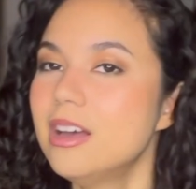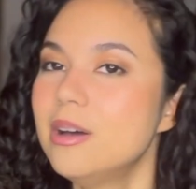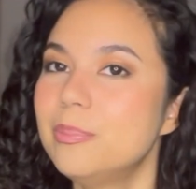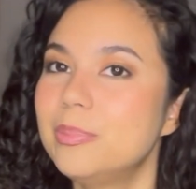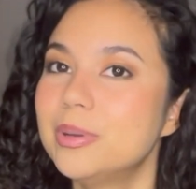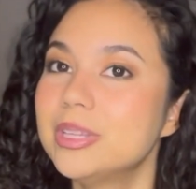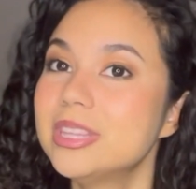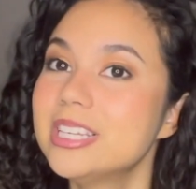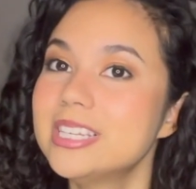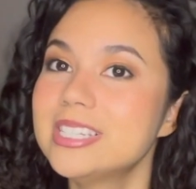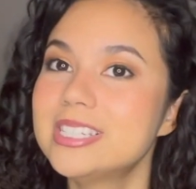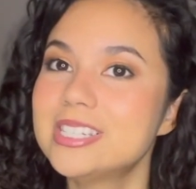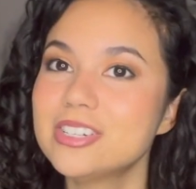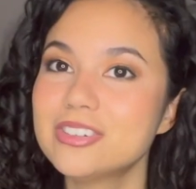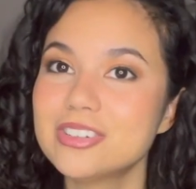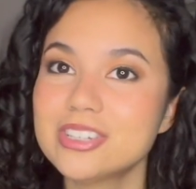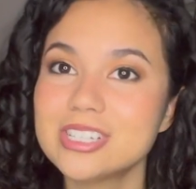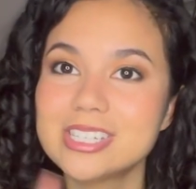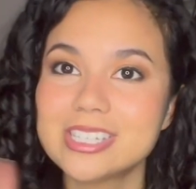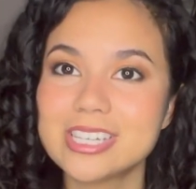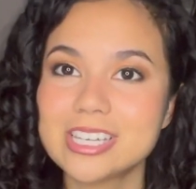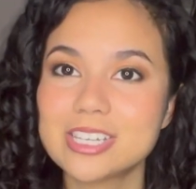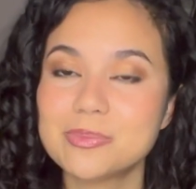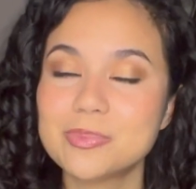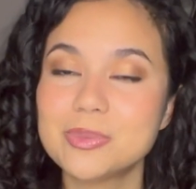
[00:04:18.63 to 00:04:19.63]
But this
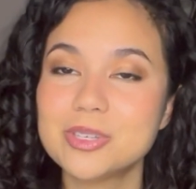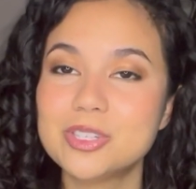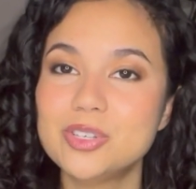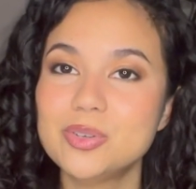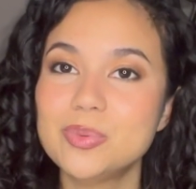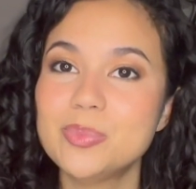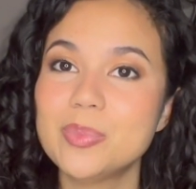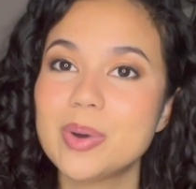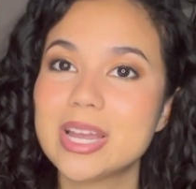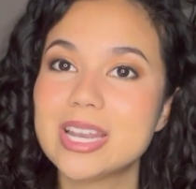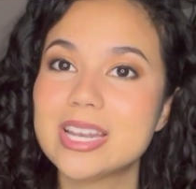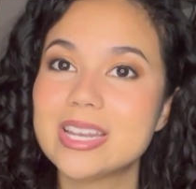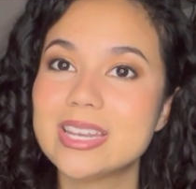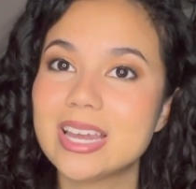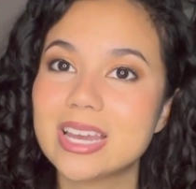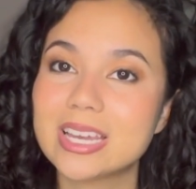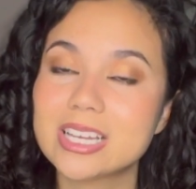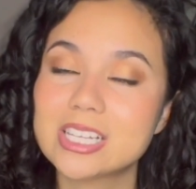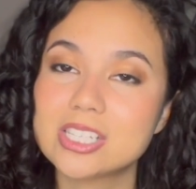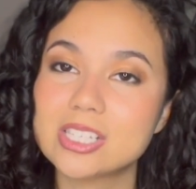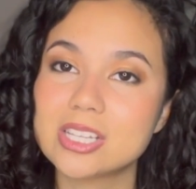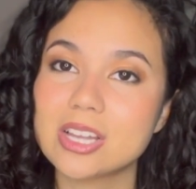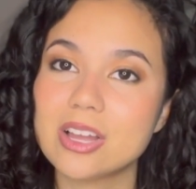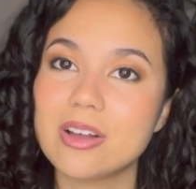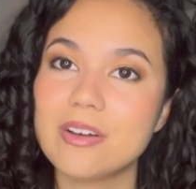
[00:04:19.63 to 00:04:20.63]
series takes me to my
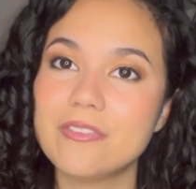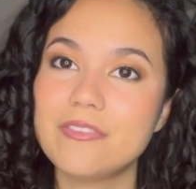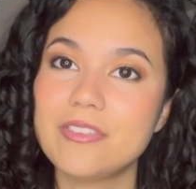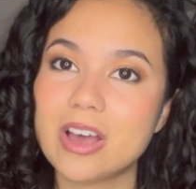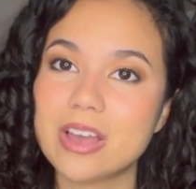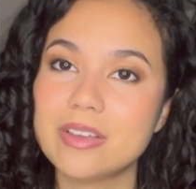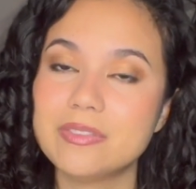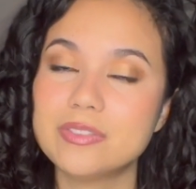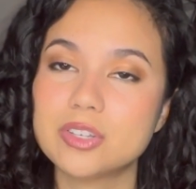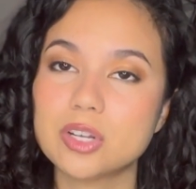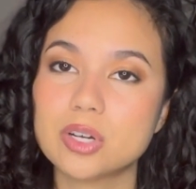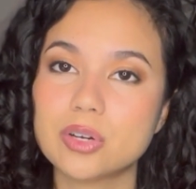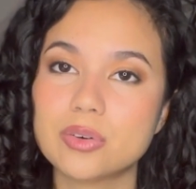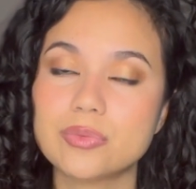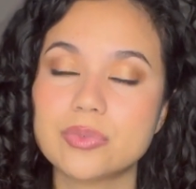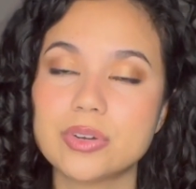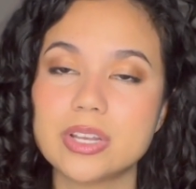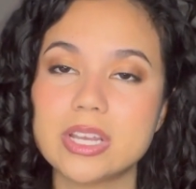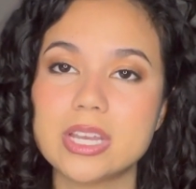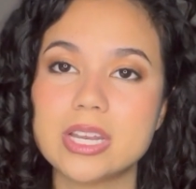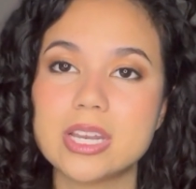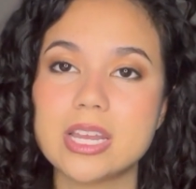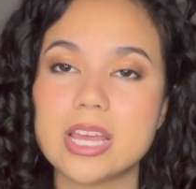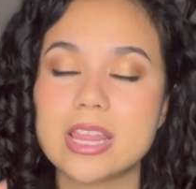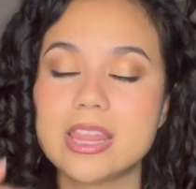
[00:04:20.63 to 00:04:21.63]
next 5-star
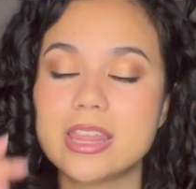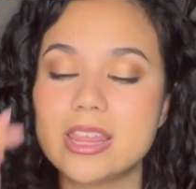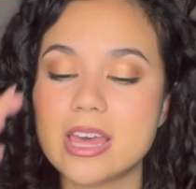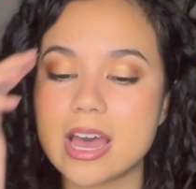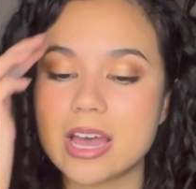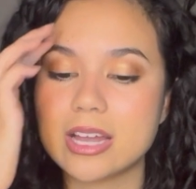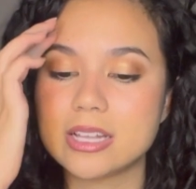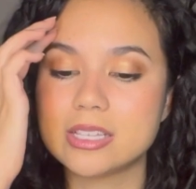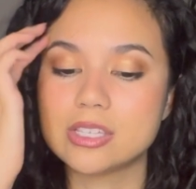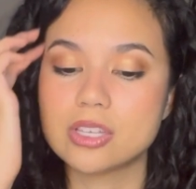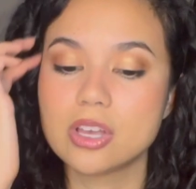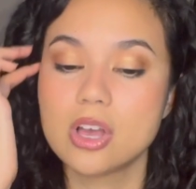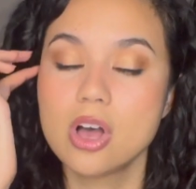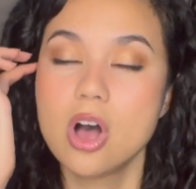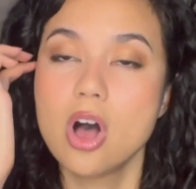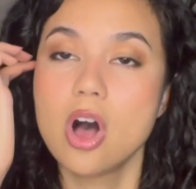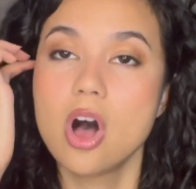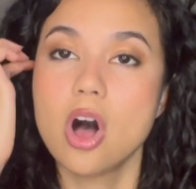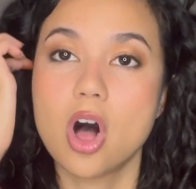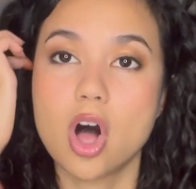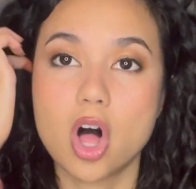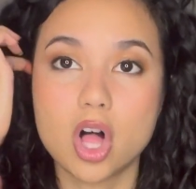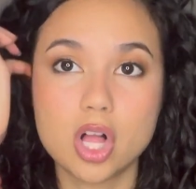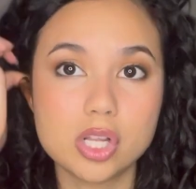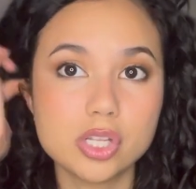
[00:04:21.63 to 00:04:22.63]
read that
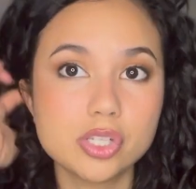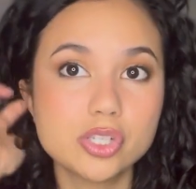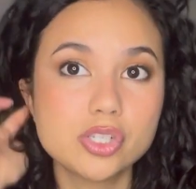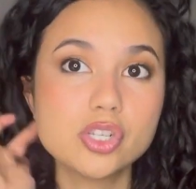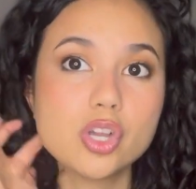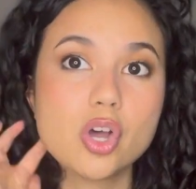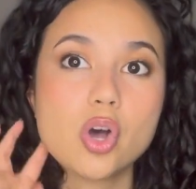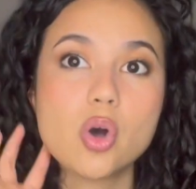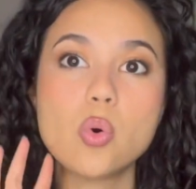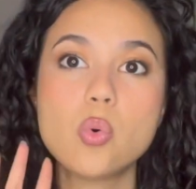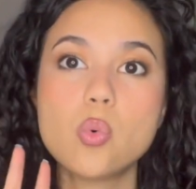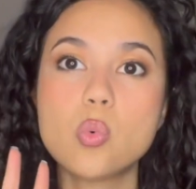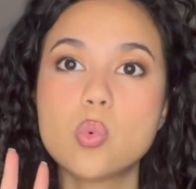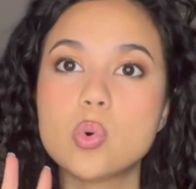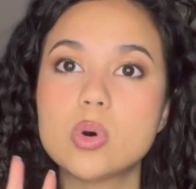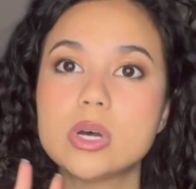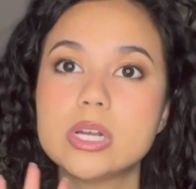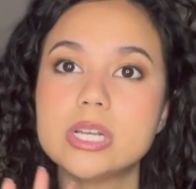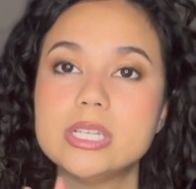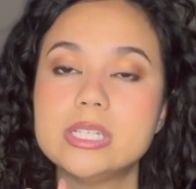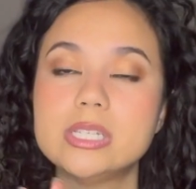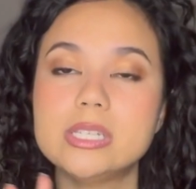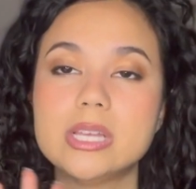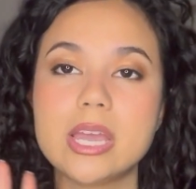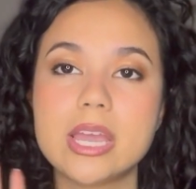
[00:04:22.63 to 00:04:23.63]
also
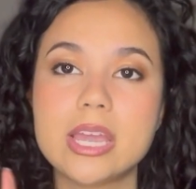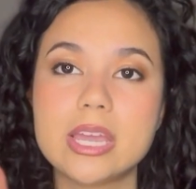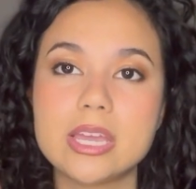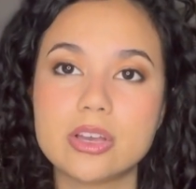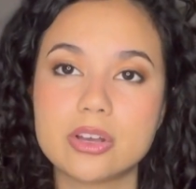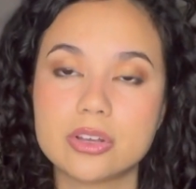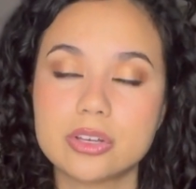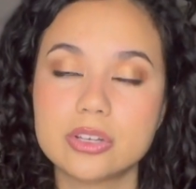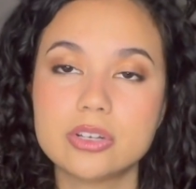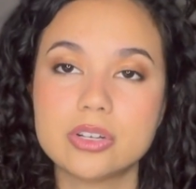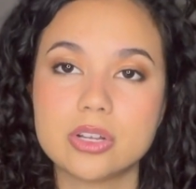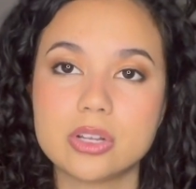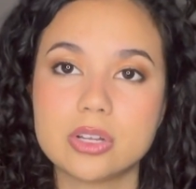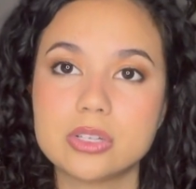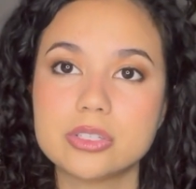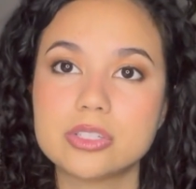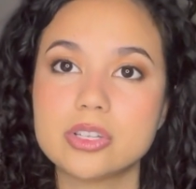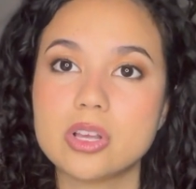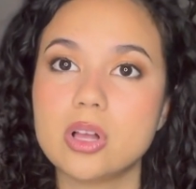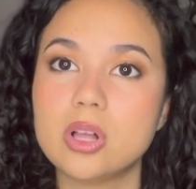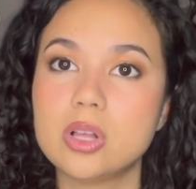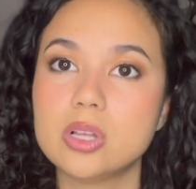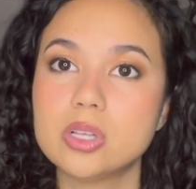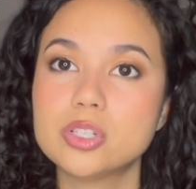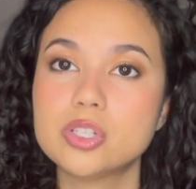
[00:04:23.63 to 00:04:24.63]
was a young adult,
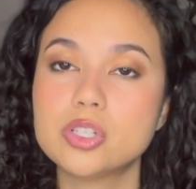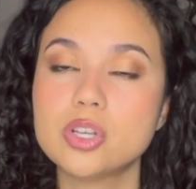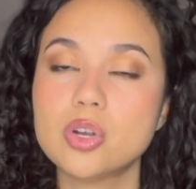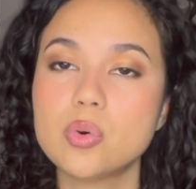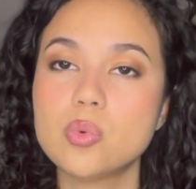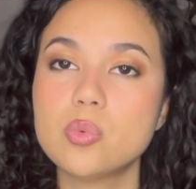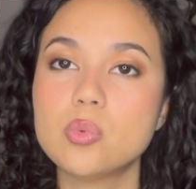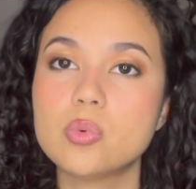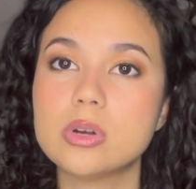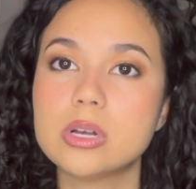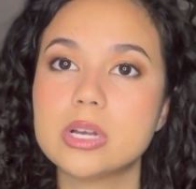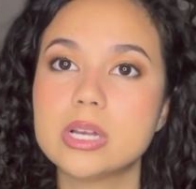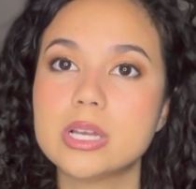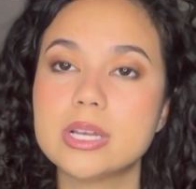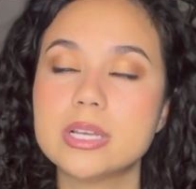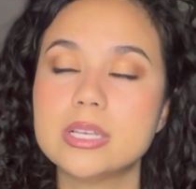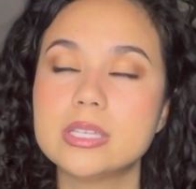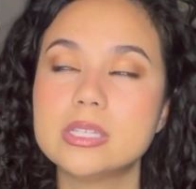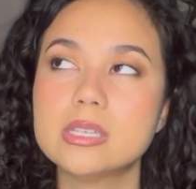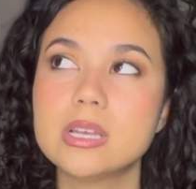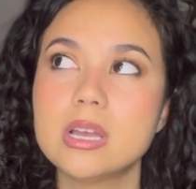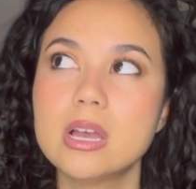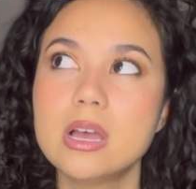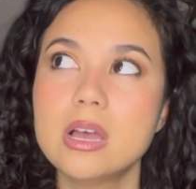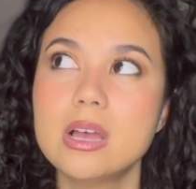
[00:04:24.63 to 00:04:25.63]
also
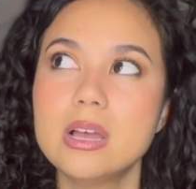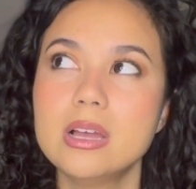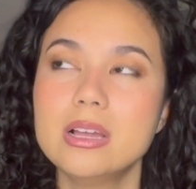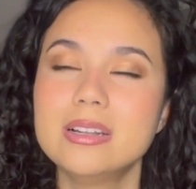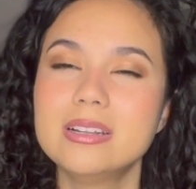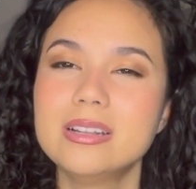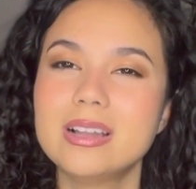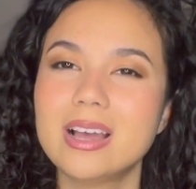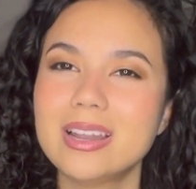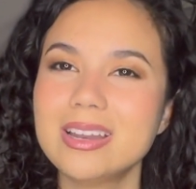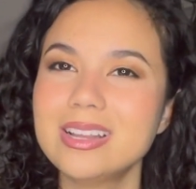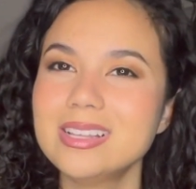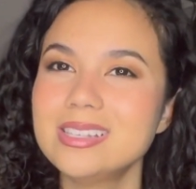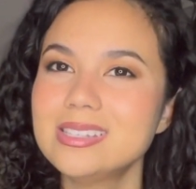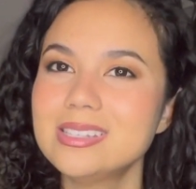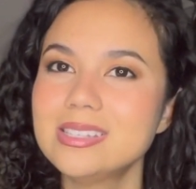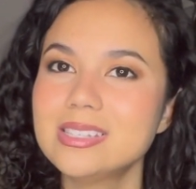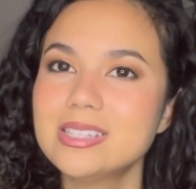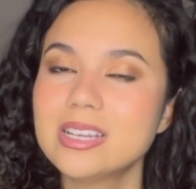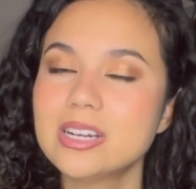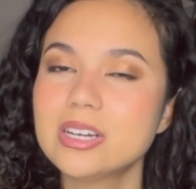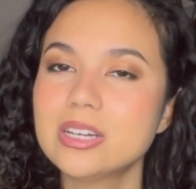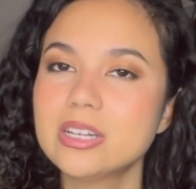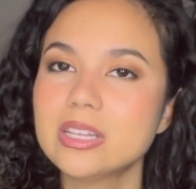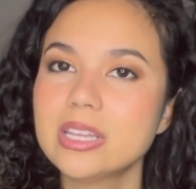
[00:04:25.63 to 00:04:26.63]
was not
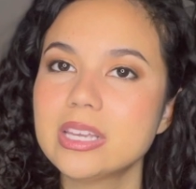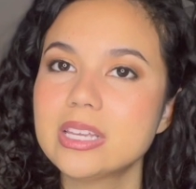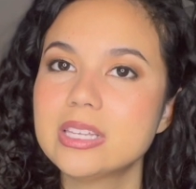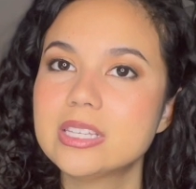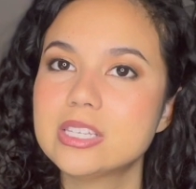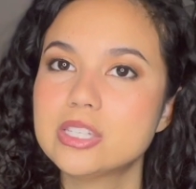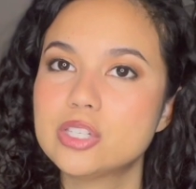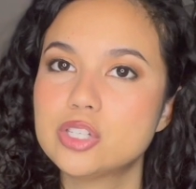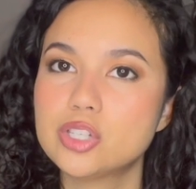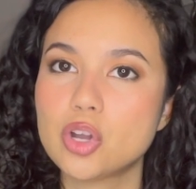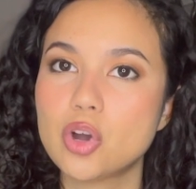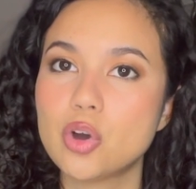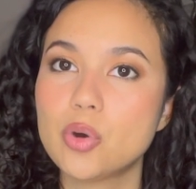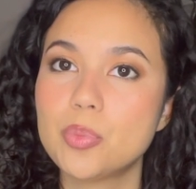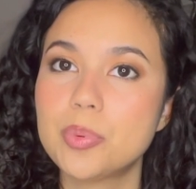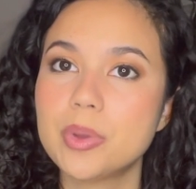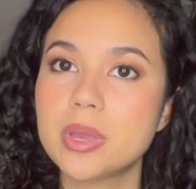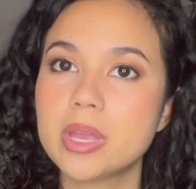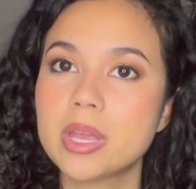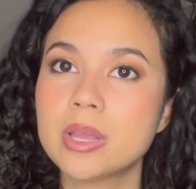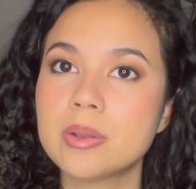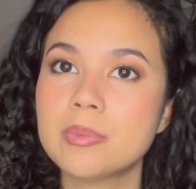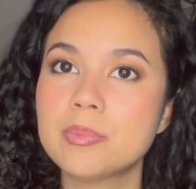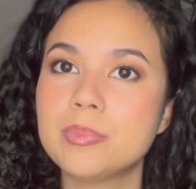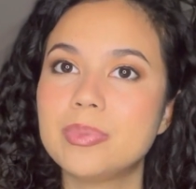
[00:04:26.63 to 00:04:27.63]
necessarily
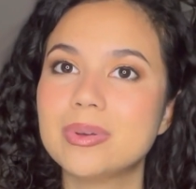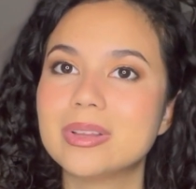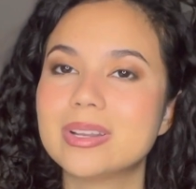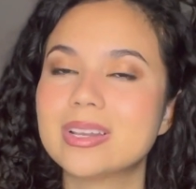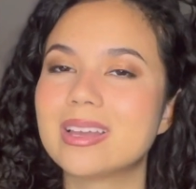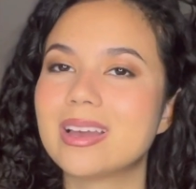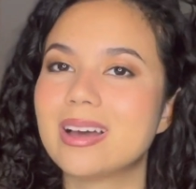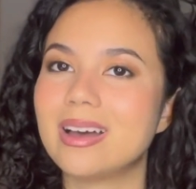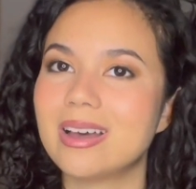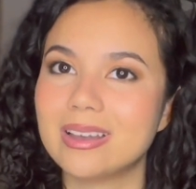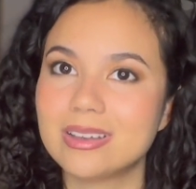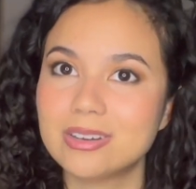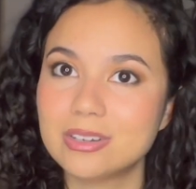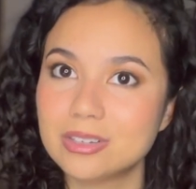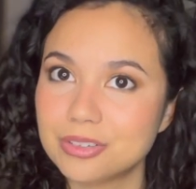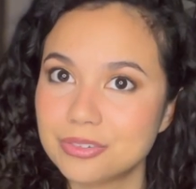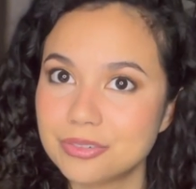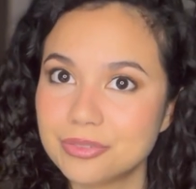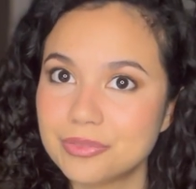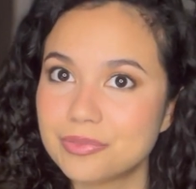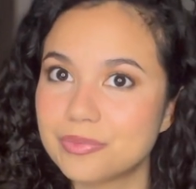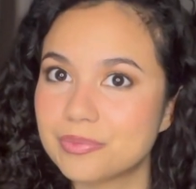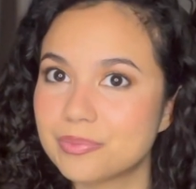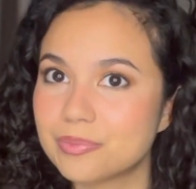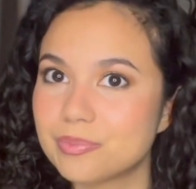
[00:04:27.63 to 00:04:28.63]
dystopian, but kind of